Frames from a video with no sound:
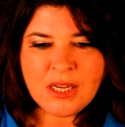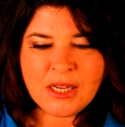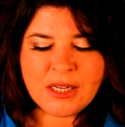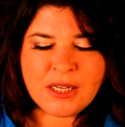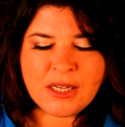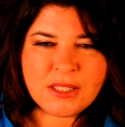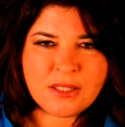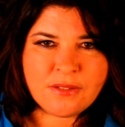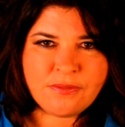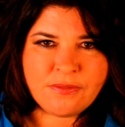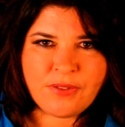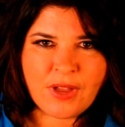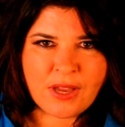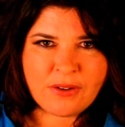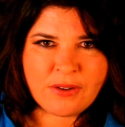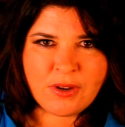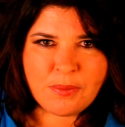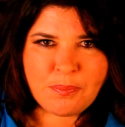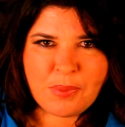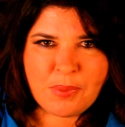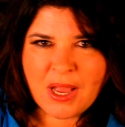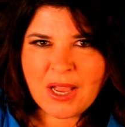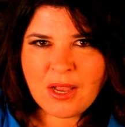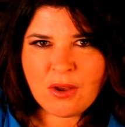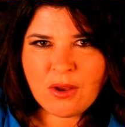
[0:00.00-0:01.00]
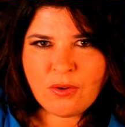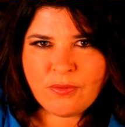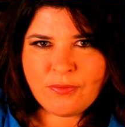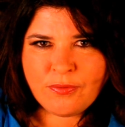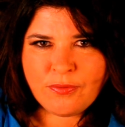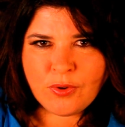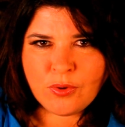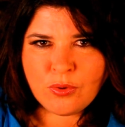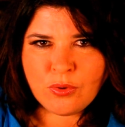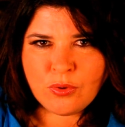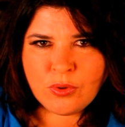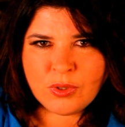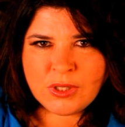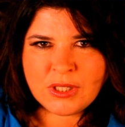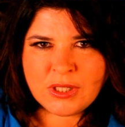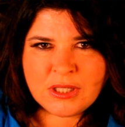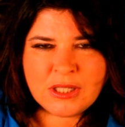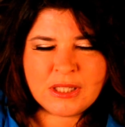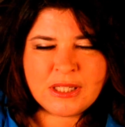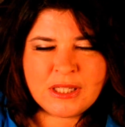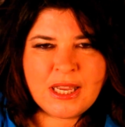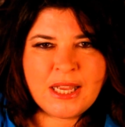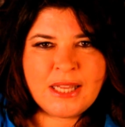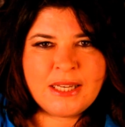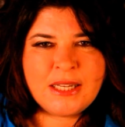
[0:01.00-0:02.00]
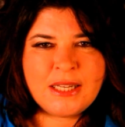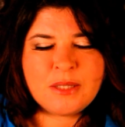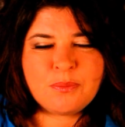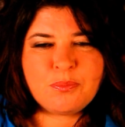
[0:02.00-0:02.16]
and it's very powerful and it's again,